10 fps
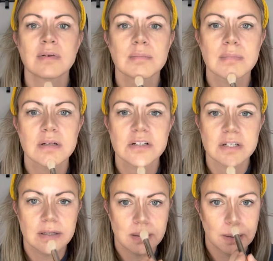my
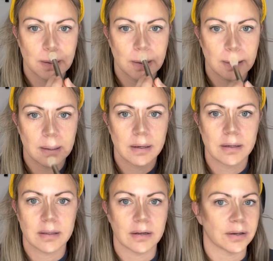chin.
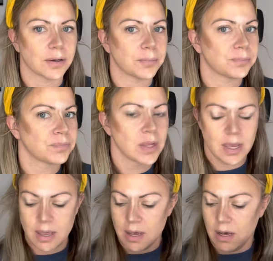There you go.
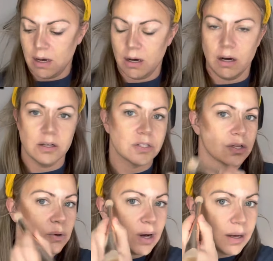
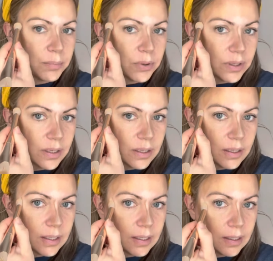Also, I put it
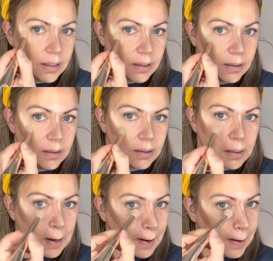here
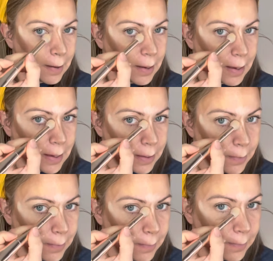and
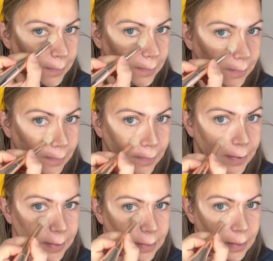
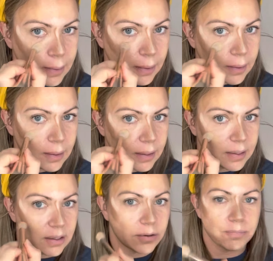right
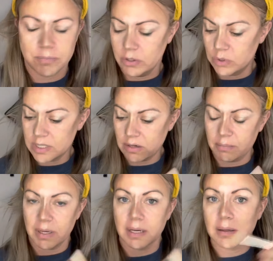here. Notice how I'm
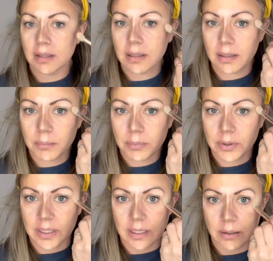not
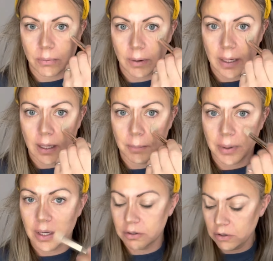putting it right up
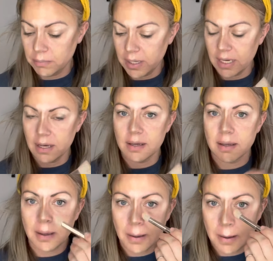under my eye.
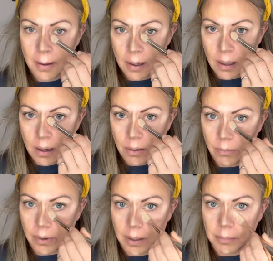
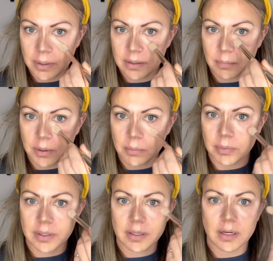When I blend, I'm going to
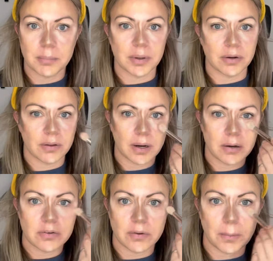blend it up under there.
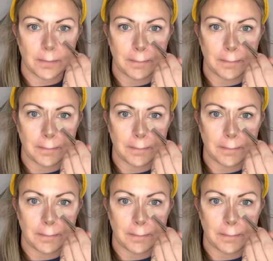So